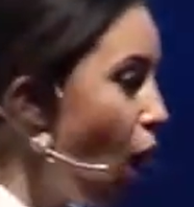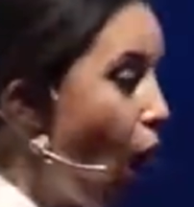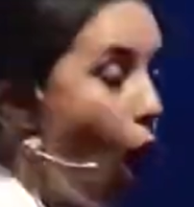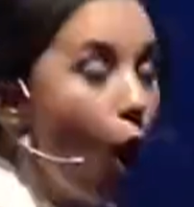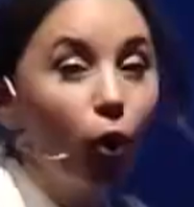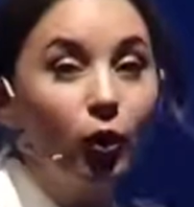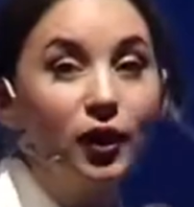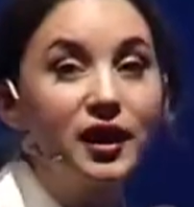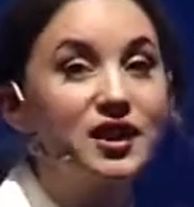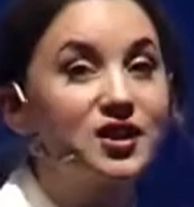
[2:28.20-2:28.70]

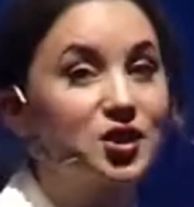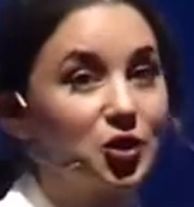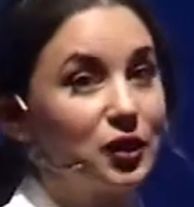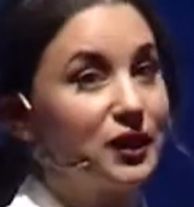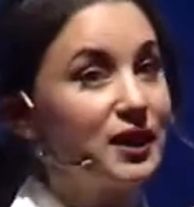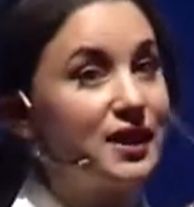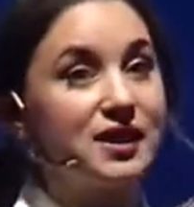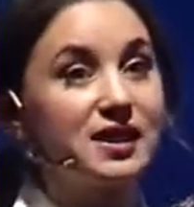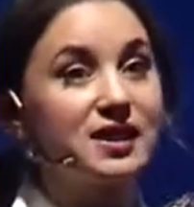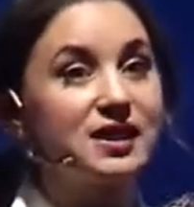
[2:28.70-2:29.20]
only to
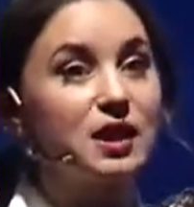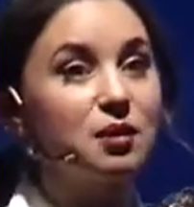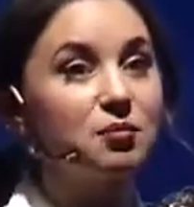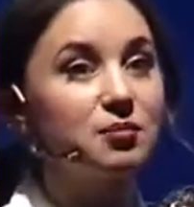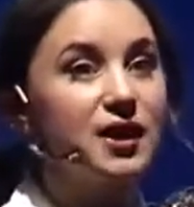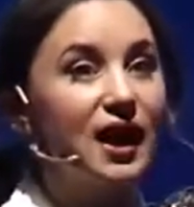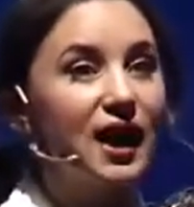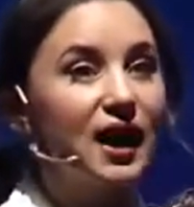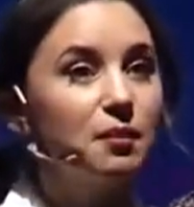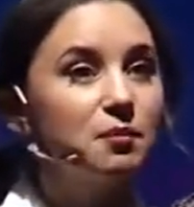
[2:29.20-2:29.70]
listen
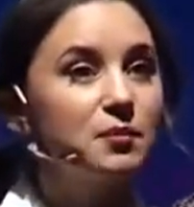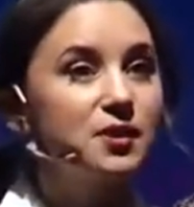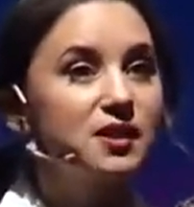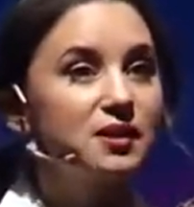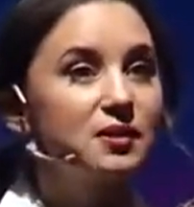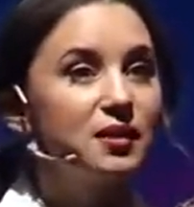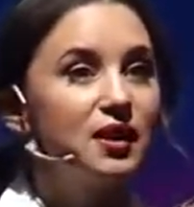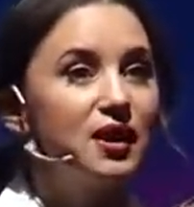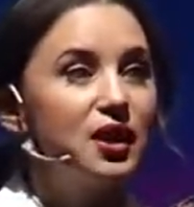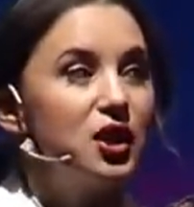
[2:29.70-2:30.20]
sometimes.
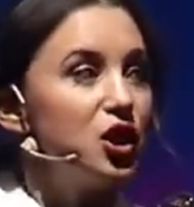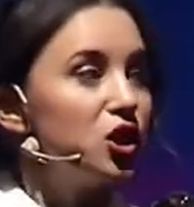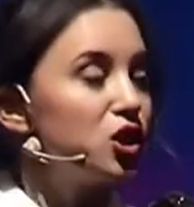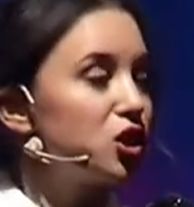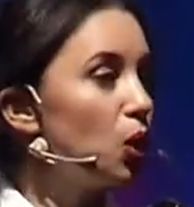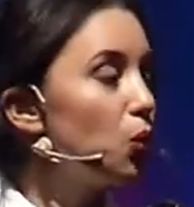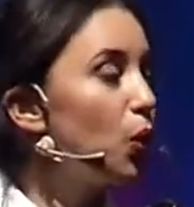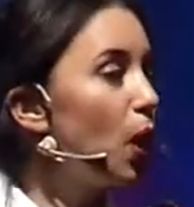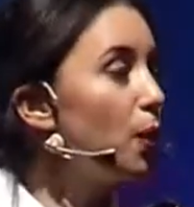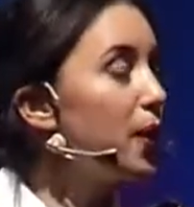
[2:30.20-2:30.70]
So
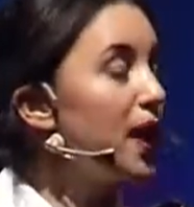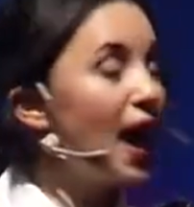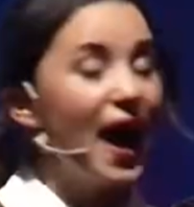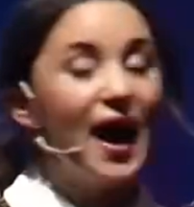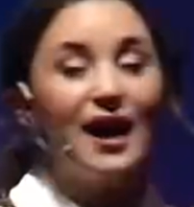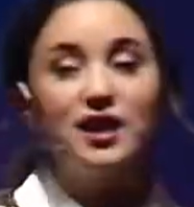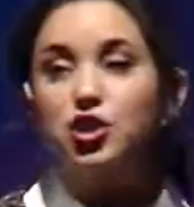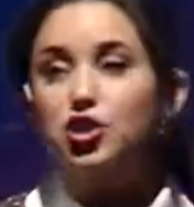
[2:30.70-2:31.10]
what we had to